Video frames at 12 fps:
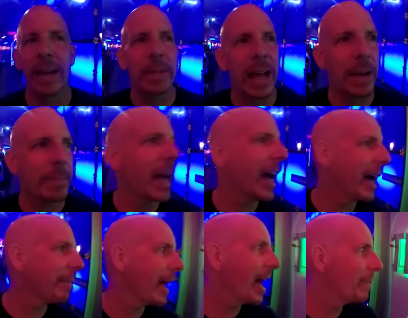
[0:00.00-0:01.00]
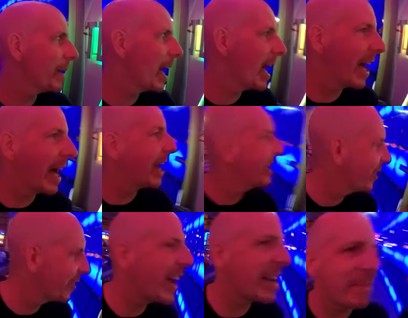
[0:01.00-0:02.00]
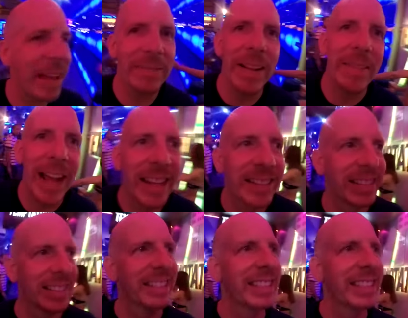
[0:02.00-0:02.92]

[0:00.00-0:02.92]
blah, blah, blah, blah. I know, right? Blah, blah, blah.